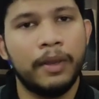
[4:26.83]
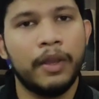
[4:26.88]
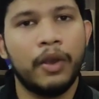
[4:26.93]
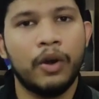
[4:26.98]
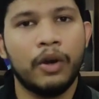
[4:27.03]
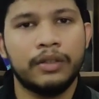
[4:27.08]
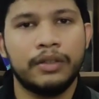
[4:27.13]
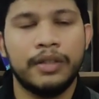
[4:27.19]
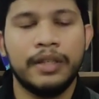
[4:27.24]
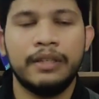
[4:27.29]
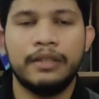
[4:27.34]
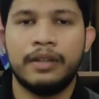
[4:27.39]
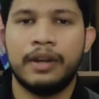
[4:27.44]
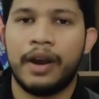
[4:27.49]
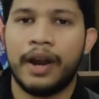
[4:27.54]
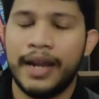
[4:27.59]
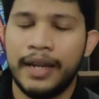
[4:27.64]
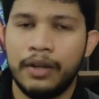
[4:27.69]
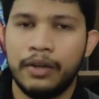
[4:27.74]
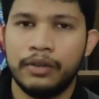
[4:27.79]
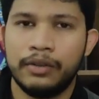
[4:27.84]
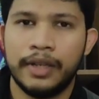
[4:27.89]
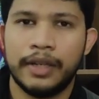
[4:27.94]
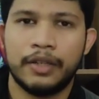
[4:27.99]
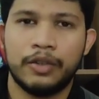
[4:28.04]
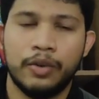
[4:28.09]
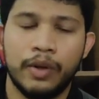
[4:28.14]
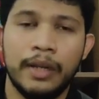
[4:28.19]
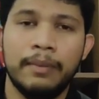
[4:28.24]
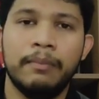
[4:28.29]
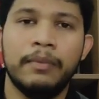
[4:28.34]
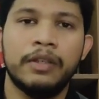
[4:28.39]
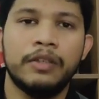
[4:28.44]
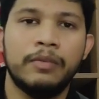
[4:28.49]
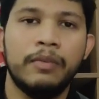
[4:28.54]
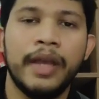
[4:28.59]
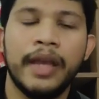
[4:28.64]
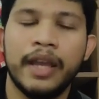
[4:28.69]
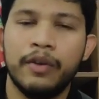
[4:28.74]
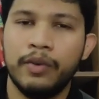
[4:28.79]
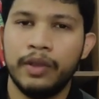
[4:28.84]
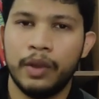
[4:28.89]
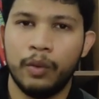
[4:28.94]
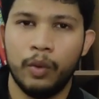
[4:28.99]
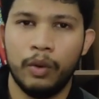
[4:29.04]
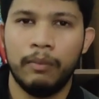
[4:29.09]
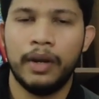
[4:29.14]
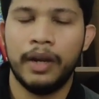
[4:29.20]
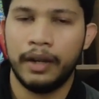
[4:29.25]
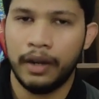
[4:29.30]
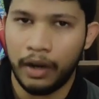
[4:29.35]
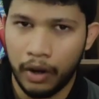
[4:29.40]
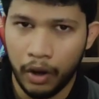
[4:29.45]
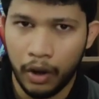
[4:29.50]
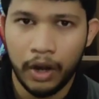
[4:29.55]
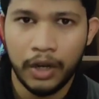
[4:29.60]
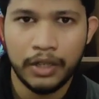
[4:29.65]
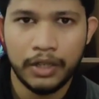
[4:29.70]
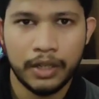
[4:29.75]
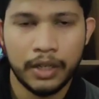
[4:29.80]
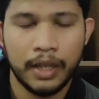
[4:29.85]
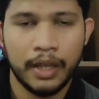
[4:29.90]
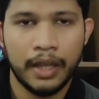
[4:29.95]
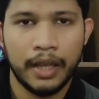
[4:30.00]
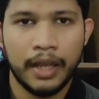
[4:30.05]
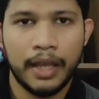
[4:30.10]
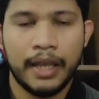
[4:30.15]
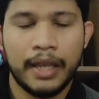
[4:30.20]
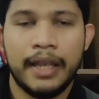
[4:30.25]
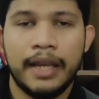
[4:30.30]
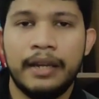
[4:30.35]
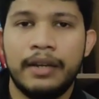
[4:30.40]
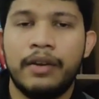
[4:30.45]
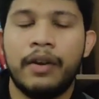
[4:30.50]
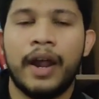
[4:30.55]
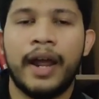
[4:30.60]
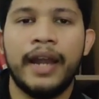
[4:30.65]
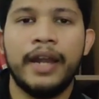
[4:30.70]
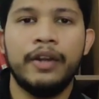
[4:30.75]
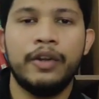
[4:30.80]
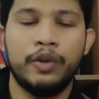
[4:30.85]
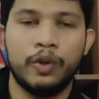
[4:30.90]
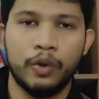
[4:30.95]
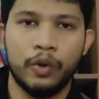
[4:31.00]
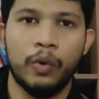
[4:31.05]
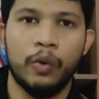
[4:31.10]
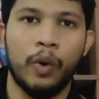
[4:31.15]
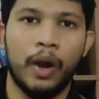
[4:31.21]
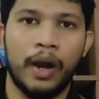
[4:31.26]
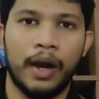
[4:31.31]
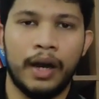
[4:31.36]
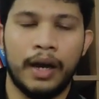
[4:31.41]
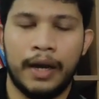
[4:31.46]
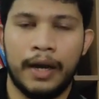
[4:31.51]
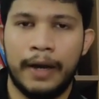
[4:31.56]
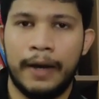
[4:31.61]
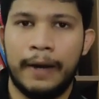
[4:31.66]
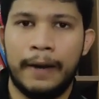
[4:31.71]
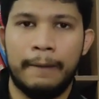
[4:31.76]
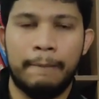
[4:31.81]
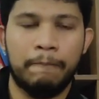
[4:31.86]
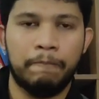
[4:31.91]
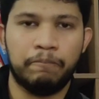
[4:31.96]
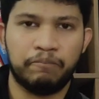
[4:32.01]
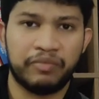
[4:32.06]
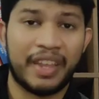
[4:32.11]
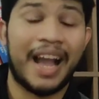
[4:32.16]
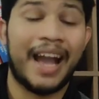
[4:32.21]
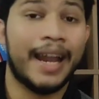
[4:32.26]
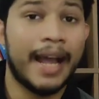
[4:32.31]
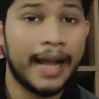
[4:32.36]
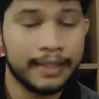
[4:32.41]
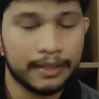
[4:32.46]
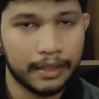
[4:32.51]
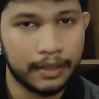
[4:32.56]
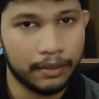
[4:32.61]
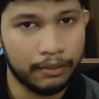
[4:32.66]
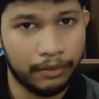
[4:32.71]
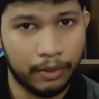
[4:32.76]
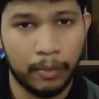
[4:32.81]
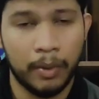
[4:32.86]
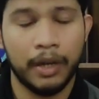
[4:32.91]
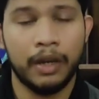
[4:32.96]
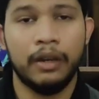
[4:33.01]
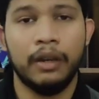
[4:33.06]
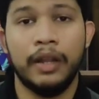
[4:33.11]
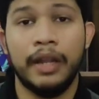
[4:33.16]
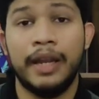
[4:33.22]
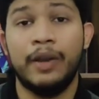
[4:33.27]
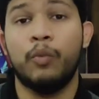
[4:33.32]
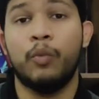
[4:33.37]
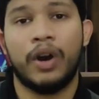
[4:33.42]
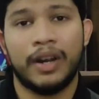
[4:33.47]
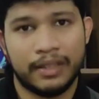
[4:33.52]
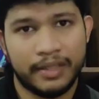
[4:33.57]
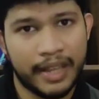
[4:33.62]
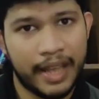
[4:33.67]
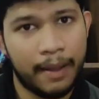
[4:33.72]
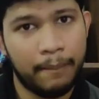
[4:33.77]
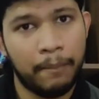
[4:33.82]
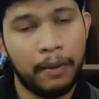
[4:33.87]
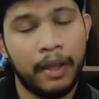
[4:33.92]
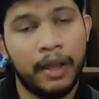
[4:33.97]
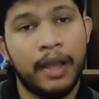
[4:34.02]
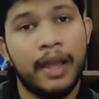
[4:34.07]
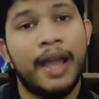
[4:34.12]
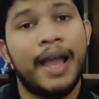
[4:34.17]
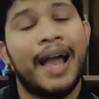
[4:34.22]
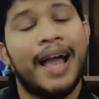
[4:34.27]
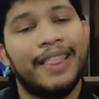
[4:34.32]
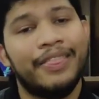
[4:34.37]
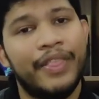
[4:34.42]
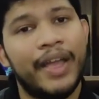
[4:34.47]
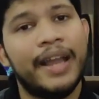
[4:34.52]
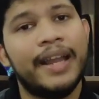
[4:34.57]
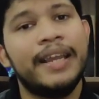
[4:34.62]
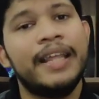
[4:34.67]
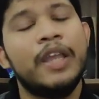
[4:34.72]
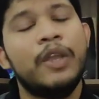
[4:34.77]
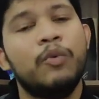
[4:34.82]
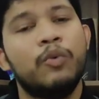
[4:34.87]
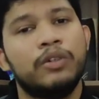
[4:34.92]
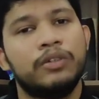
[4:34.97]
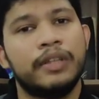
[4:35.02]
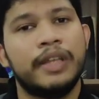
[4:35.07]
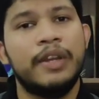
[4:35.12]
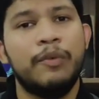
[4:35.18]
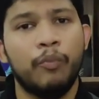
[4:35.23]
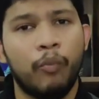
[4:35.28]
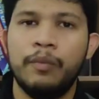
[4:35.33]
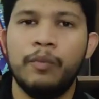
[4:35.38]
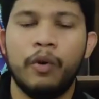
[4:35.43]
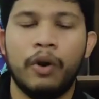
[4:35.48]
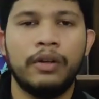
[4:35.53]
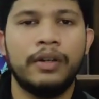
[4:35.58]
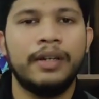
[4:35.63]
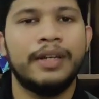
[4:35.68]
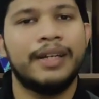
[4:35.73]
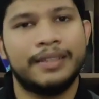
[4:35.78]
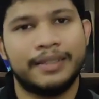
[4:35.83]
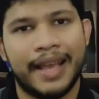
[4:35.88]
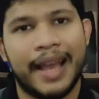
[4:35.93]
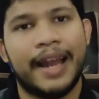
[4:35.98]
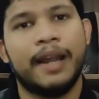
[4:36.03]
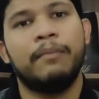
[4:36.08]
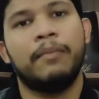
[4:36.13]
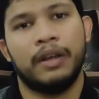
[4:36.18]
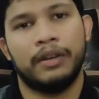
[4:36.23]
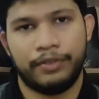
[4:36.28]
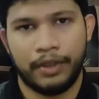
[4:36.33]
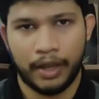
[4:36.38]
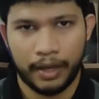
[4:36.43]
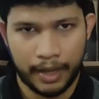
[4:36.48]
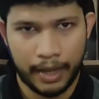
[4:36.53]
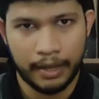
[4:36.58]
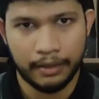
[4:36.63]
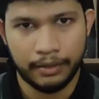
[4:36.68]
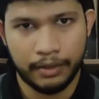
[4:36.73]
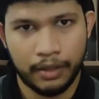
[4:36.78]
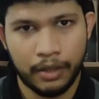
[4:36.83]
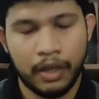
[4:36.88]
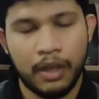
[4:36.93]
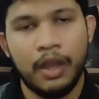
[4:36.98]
because he tried to sexually misbehave with a woman in a lodge. He tried to harass a woman in WhatsApp, and then he was involved in a sand mafia case.